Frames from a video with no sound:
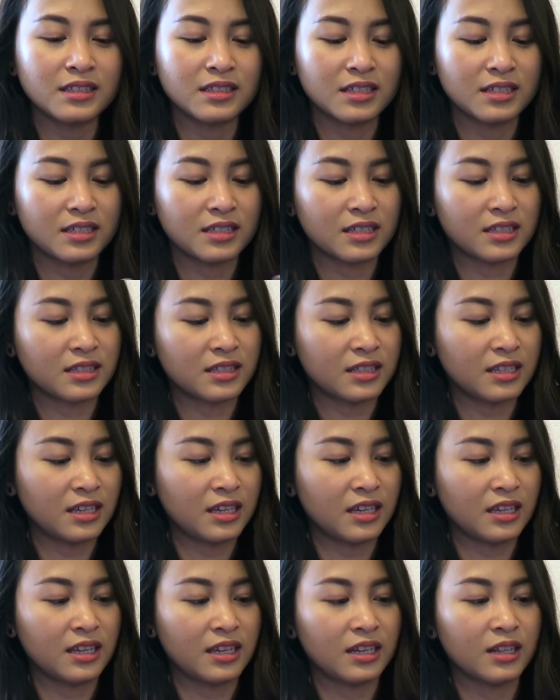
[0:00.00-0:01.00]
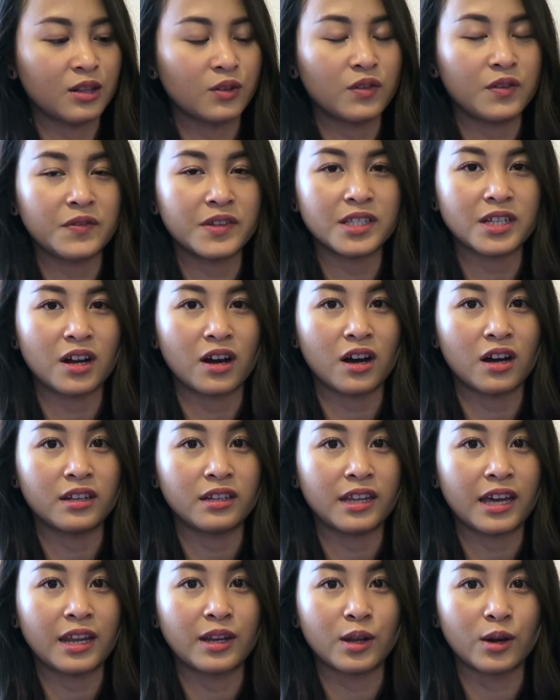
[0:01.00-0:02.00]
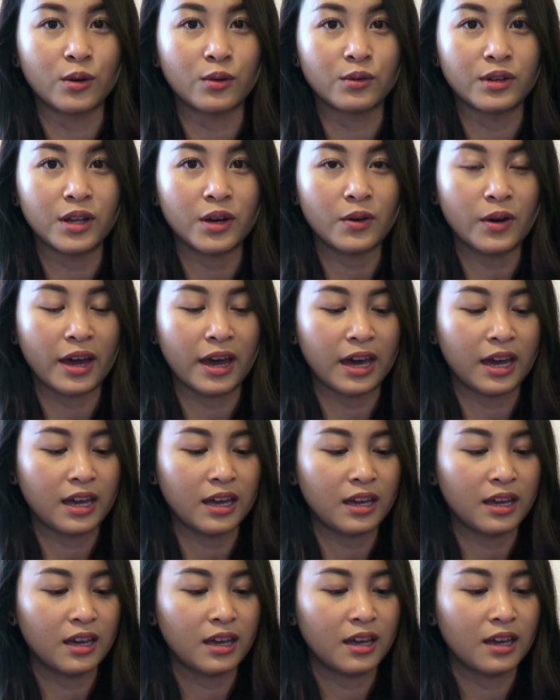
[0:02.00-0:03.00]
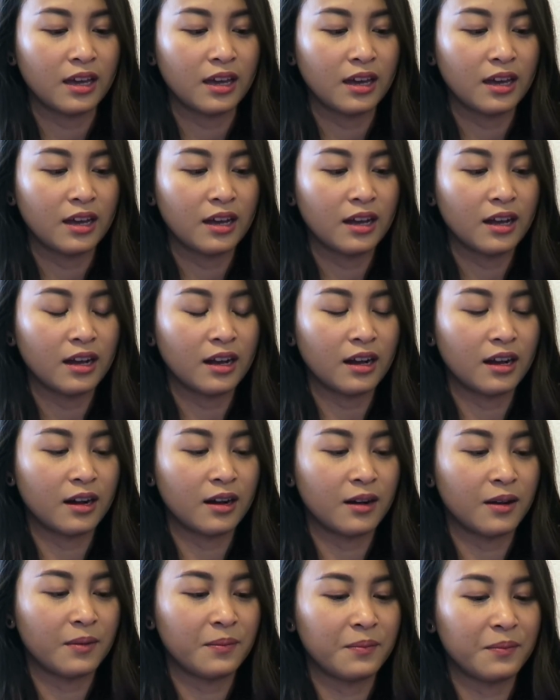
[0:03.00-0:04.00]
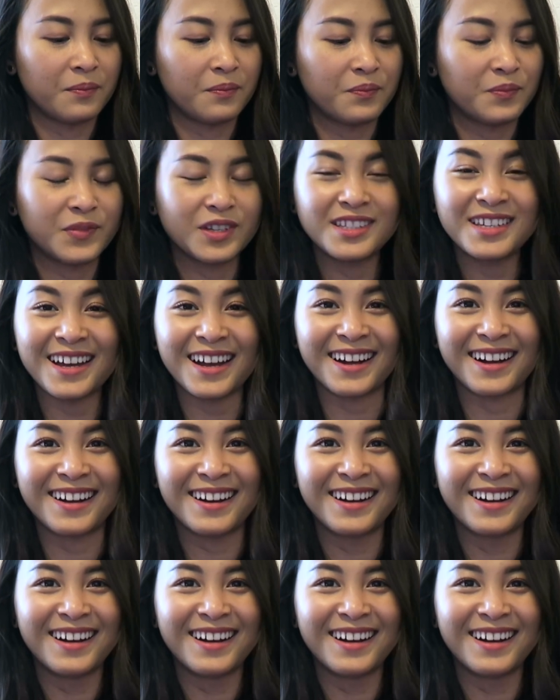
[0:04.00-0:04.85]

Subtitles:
This is the Louis Vuitton Nano Noe. But yeah,